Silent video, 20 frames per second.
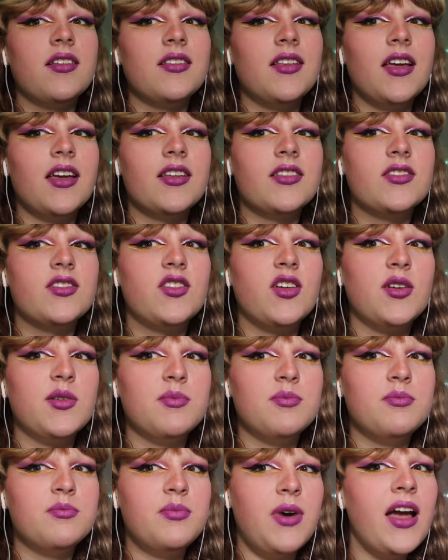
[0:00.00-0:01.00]
like they're
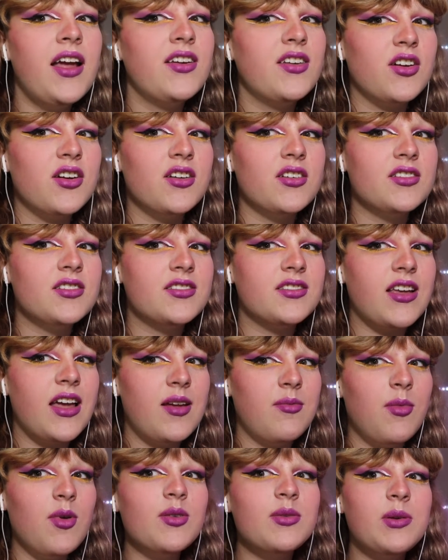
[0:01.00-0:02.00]
binders,
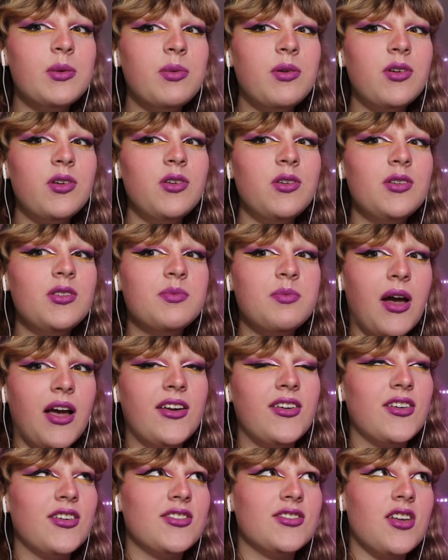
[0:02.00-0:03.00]
and most people who use
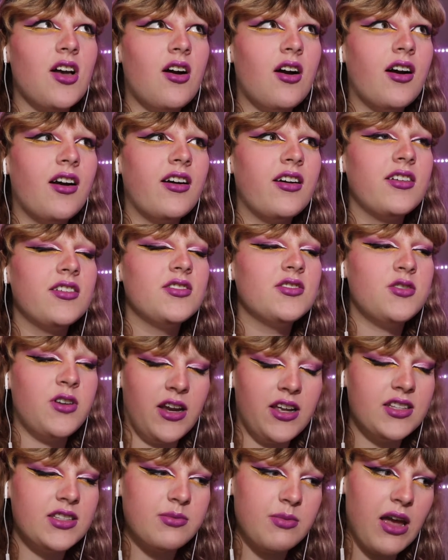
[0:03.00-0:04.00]
binders are
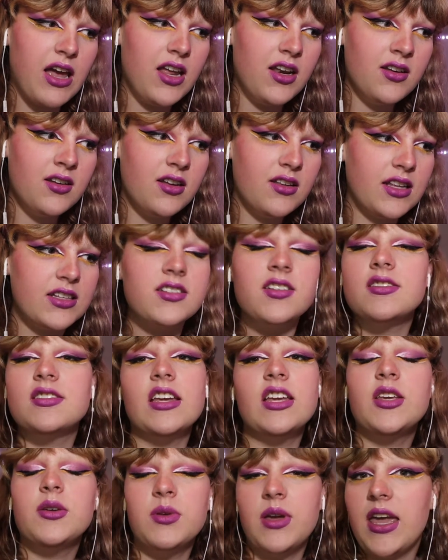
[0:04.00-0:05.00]
trans men. And that's not
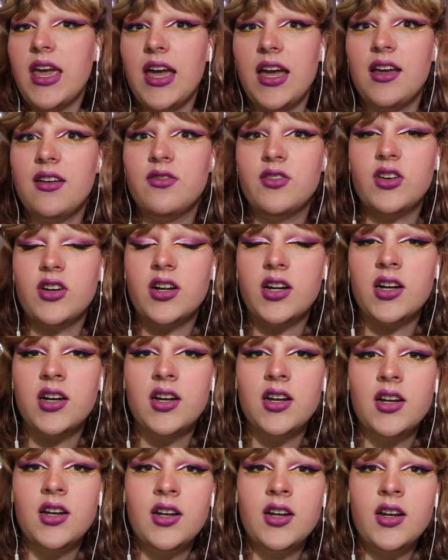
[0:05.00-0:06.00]
saying you can't if you're
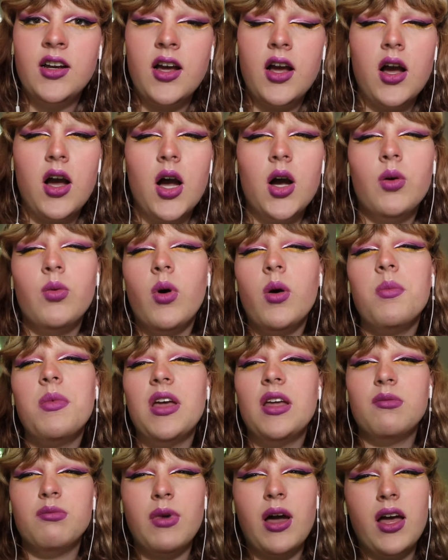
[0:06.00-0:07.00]
a
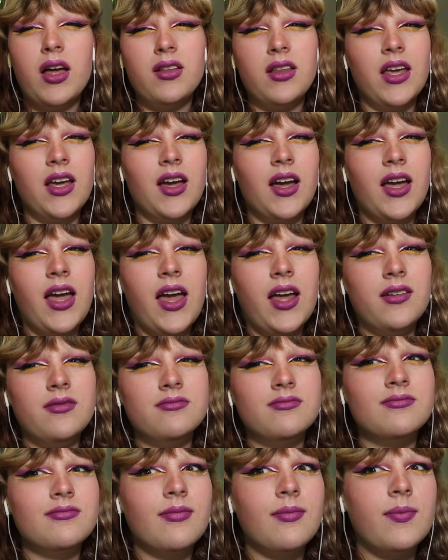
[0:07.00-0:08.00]
woman, but like
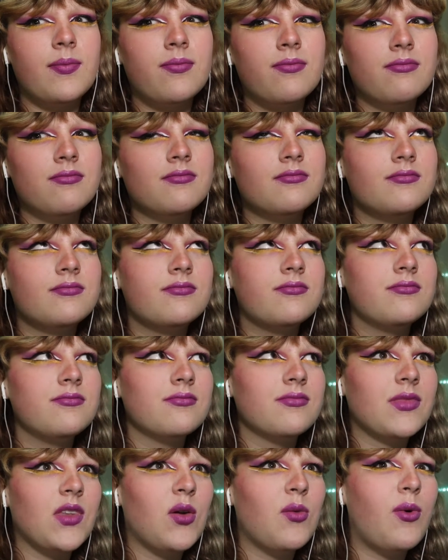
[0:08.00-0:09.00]
again,
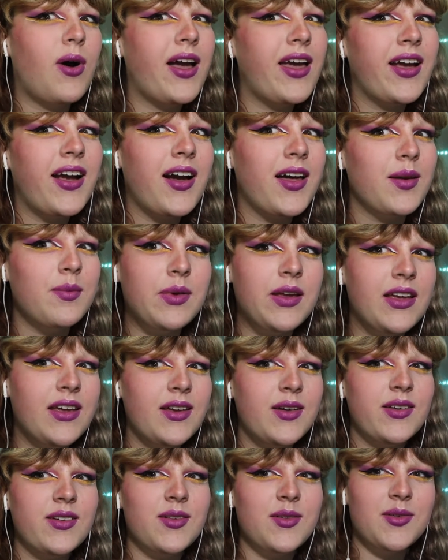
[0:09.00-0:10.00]
why it gotta
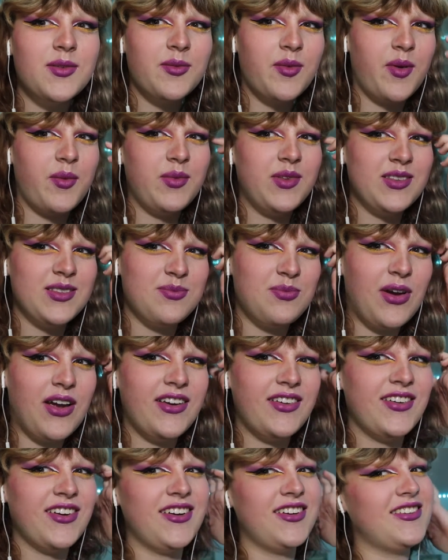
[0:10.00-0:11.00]
be women's
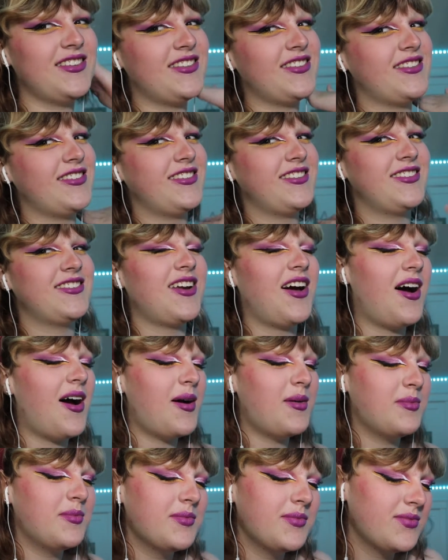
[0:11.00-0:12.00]
binders?
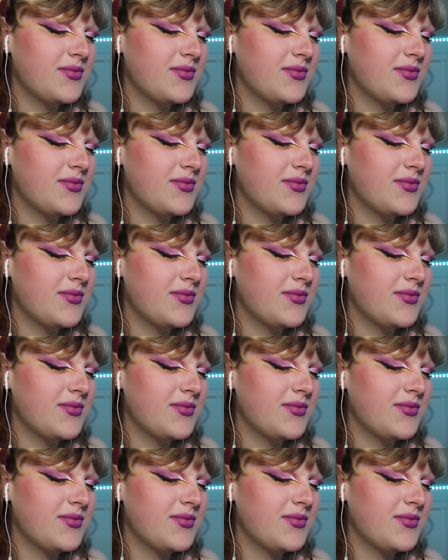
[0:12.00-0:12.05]
Stop.